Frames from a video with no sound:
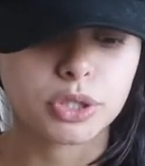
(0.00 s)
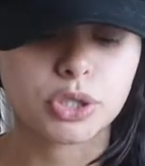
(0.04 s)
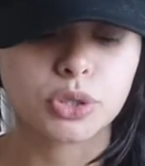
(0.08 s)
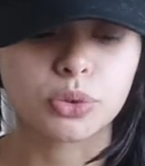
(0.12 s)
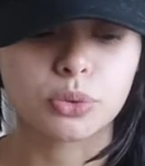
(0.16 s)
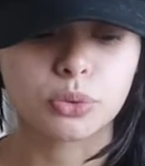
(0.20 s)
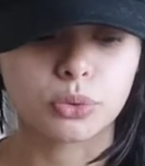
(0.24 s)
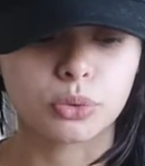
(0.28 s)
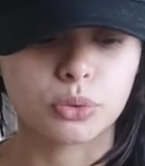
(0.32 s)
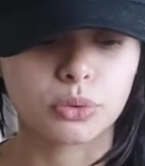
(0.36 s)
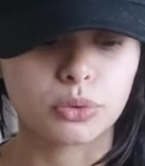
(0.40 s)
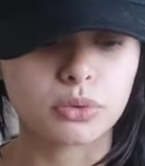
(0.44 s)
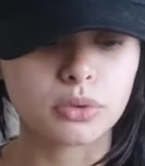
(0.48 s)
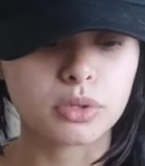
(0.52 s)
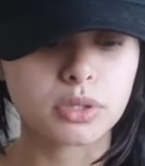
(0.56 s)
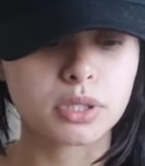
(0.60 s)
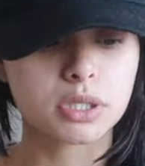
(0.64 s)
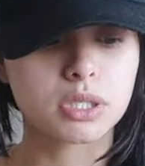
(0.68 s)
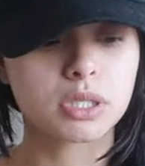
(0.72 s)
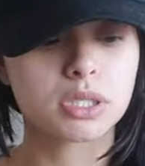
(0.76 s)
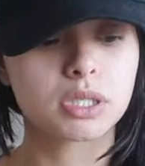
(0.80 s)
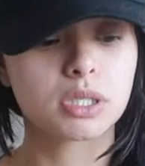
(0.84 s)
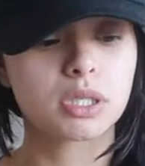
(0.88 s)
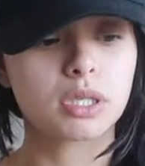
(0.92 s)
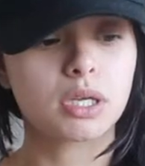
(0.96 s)

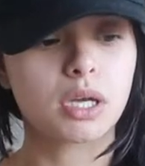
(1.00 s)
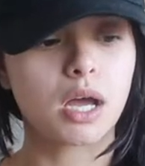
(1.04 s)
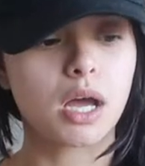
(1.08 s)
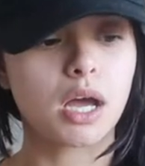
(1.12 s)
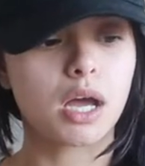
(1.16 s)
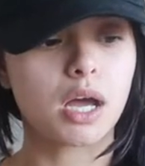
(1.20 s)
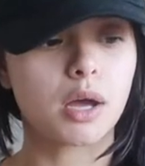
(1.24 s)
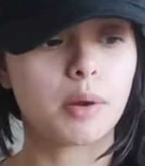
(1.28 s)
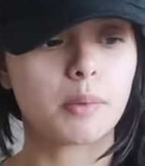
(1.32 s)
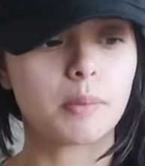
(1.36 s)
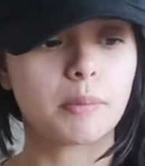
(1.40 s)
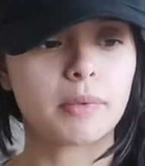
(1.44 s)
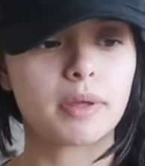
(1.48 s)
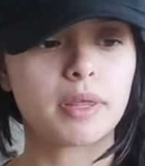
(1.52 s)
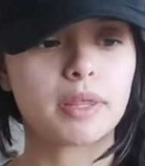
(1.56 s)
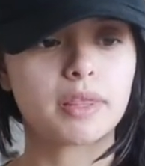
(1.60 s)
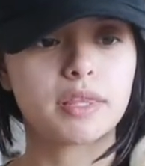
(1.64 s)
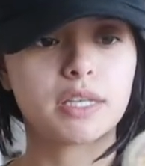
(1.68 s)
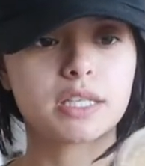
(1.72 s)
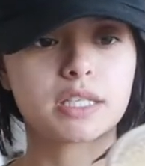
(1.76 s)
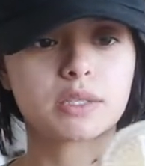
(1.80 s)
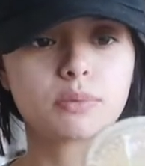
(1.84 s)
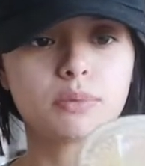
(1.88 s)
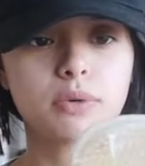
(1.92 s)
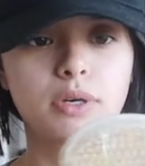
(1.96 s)
Tools. Um,
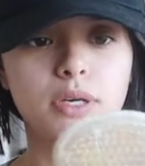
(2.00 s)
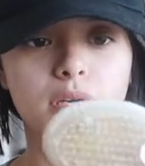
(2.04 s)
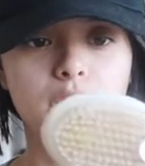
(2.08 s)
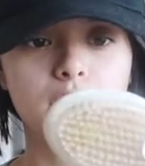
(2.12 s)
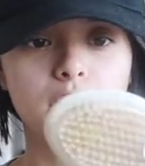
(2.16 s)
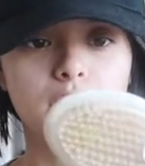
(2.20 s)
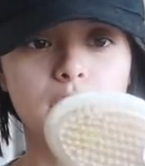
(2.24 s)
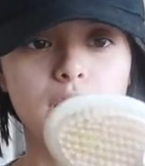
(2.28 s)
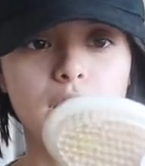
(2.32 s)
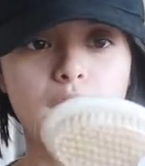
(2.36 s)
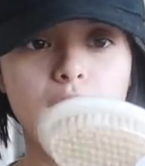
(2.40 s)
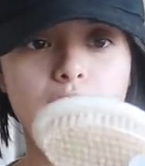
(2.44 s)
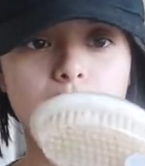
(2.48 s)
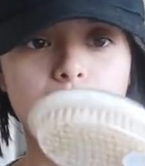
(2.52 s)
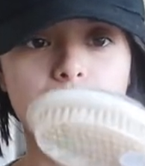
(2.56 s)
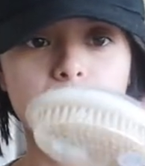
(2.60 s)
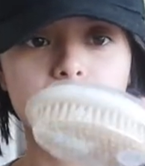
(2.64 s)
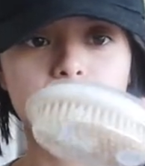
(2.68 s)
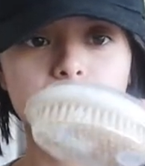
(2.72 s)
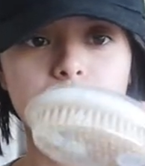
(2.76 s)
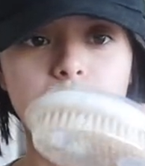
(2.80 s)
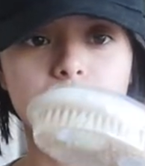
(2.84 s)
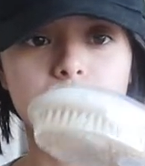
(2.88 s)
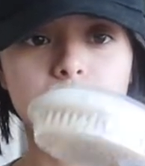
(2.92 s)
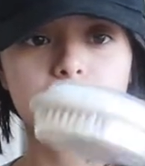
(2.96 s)
this one
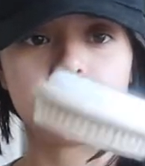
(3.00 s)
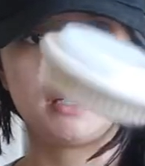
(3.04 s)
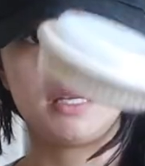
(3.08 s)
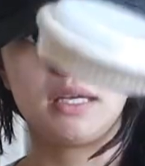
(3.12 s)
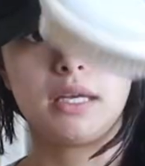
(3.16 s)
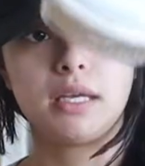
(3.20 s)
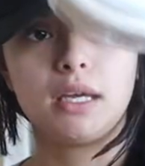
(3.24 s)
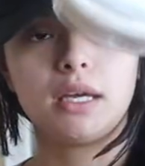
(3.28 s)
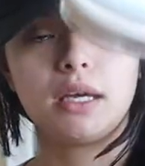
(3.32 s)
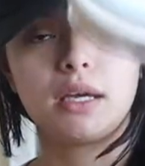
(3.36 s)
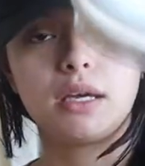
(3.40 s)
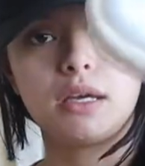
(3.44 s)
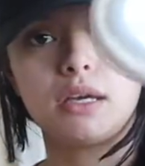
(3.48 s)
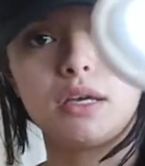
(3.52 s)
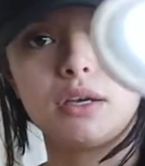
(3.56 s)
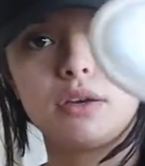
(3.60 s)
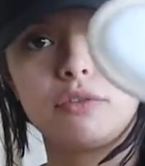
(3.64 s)
has the